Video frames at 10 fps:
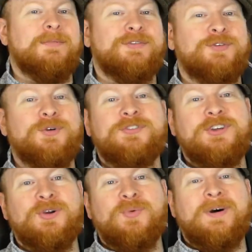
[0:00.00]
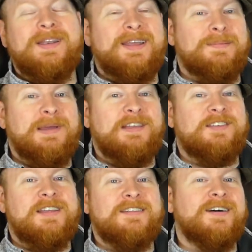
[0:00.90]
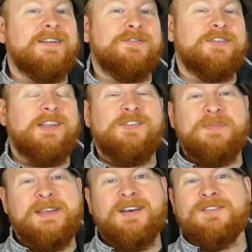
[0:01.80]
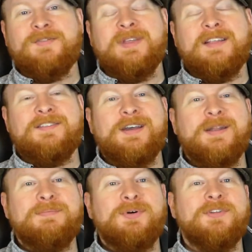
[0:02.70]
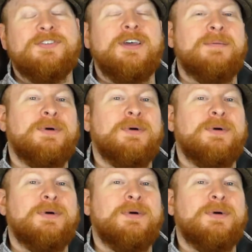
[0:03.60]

but of course year one it makes a ton of sense because of that sign-up bonus,